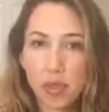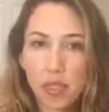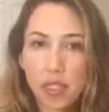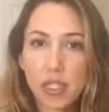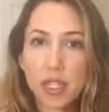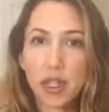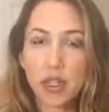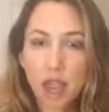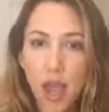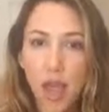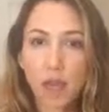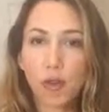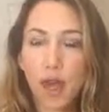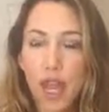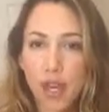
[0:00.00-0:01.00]
Miss Sarah
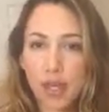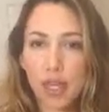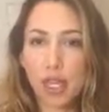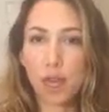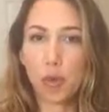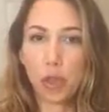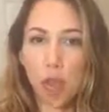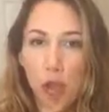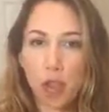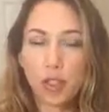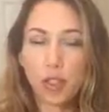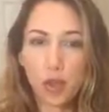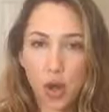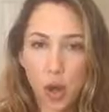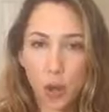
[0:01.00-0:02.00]
Jaffrey had to keep a
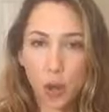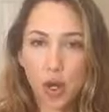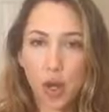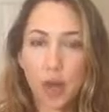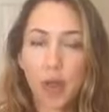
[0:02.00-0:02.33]
lawsuit open,